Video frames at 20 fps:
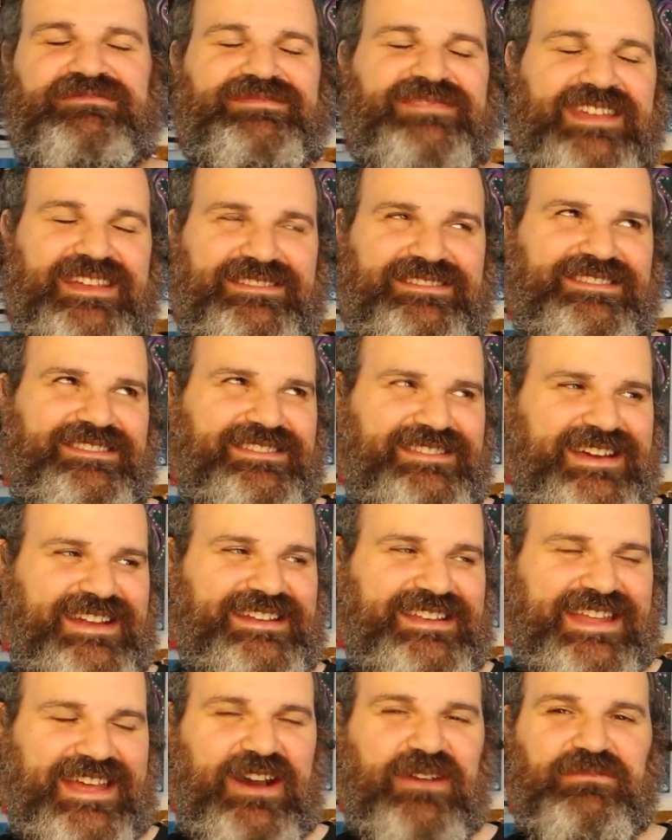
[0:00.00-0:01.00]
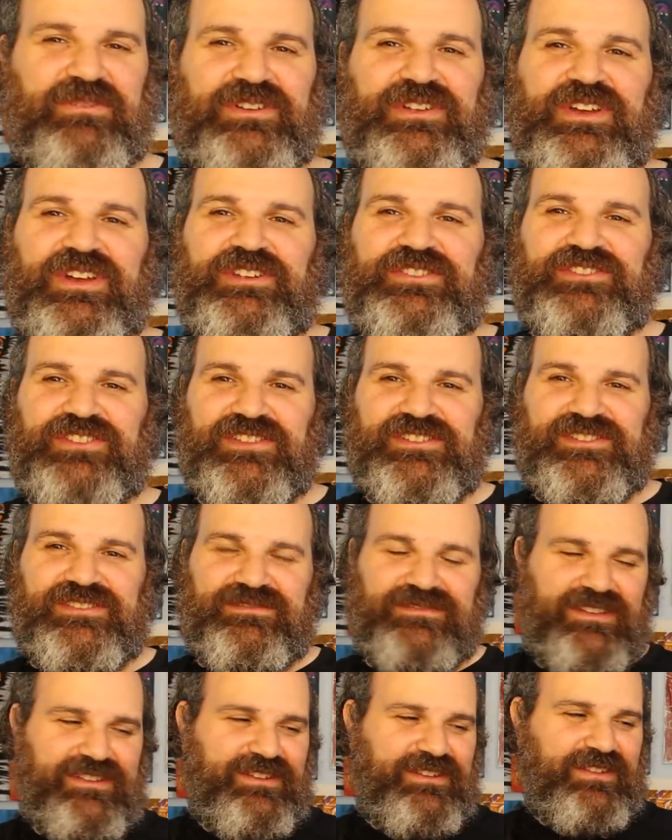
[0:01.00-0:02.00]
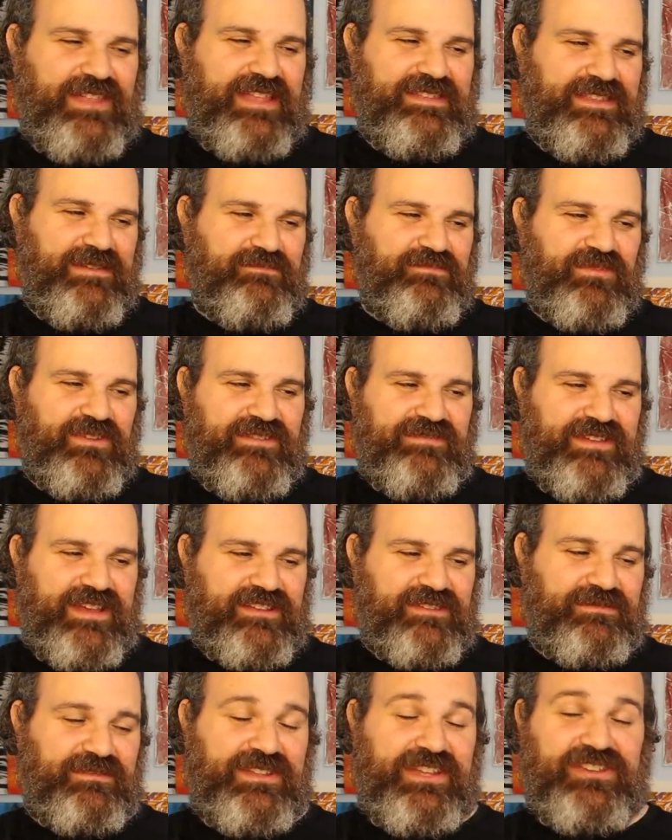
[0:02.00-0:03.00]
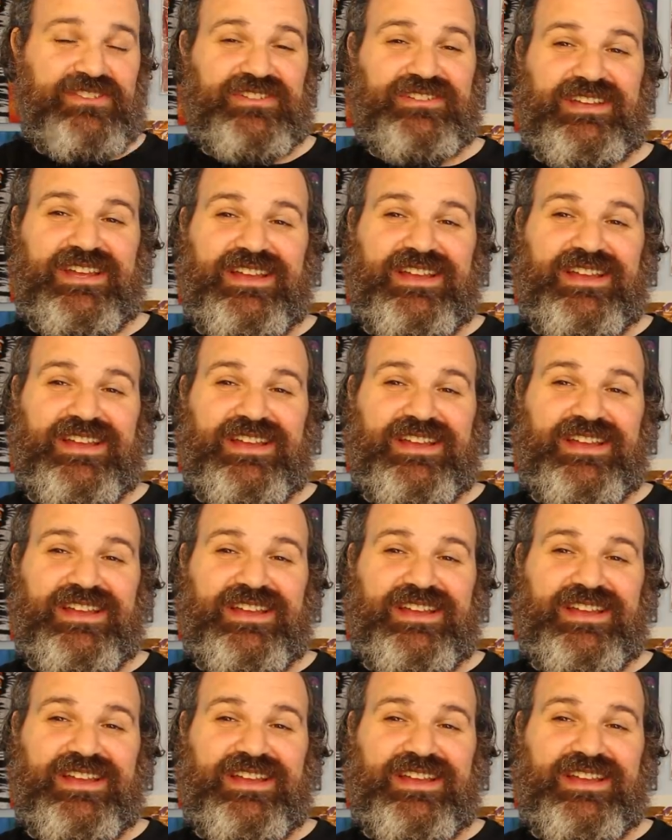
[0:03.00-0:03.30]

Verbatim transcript: not not now, but just you know, in that brief explanation,